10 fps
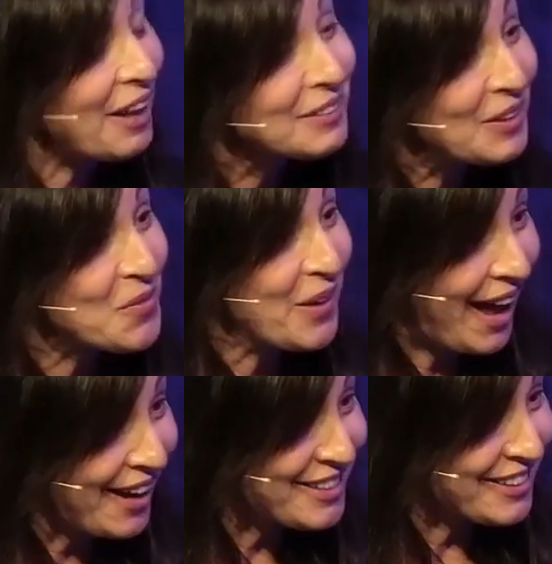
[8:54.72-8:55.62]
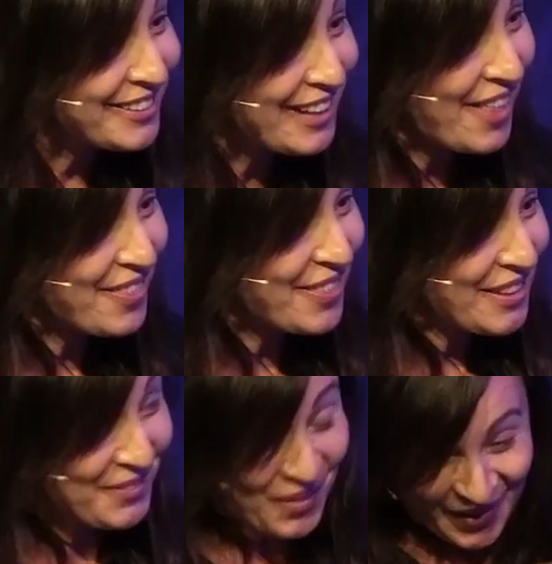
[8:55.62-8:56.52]
a little bit anxious at
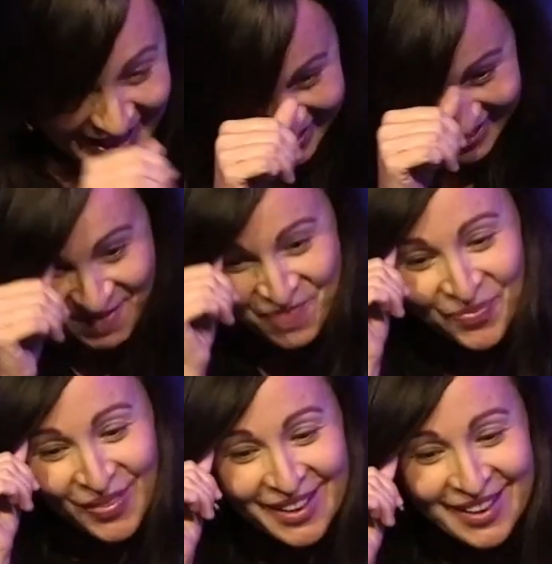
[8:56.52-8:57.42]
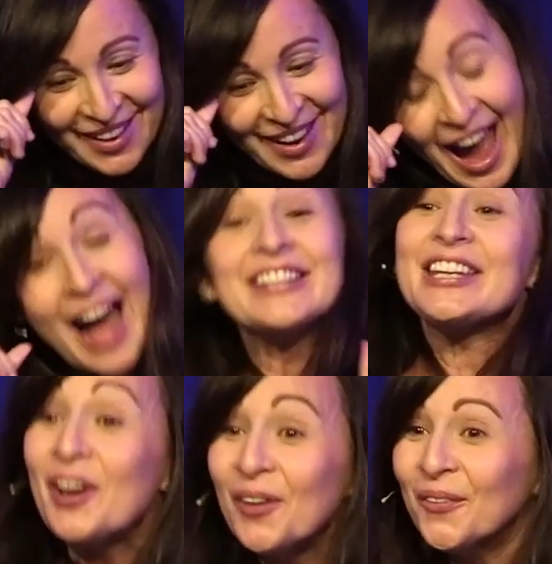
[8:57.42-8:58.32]
this point.
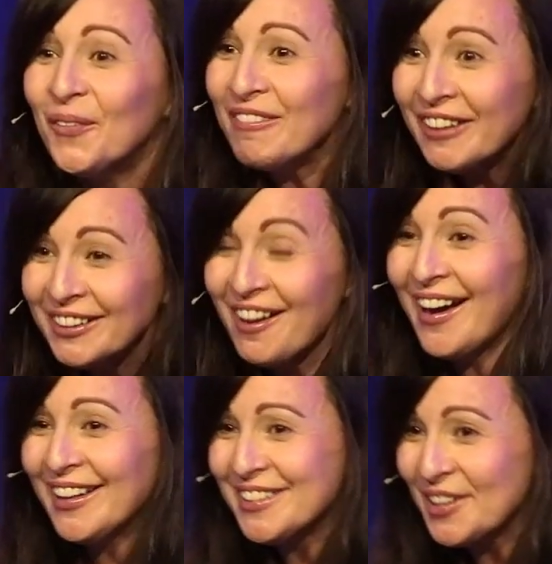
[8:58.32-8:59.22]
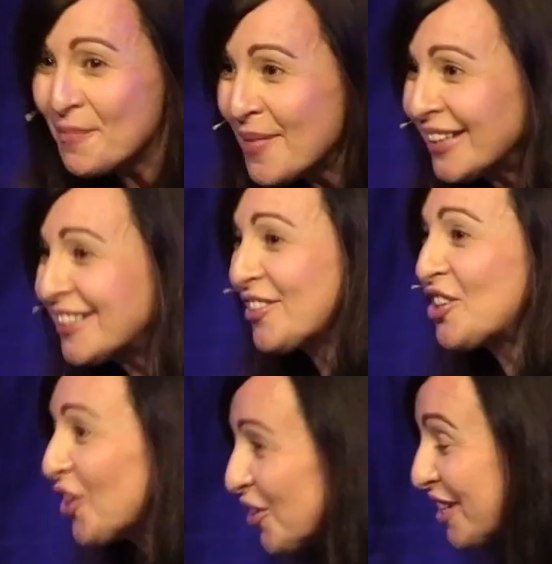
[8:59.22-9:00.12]
Until we realised that amidst the
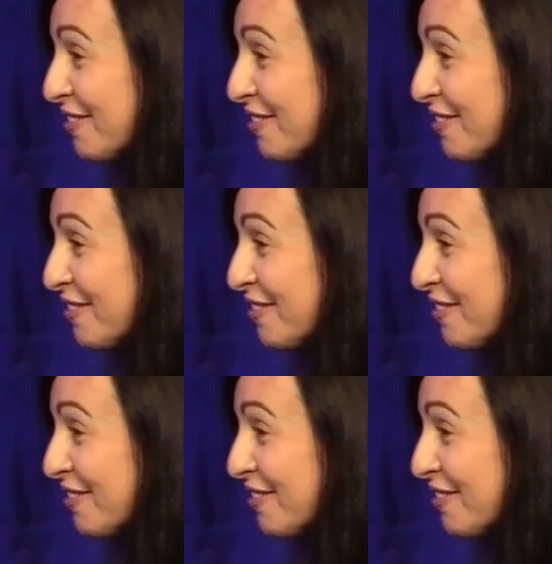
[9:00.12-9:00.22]
dodgy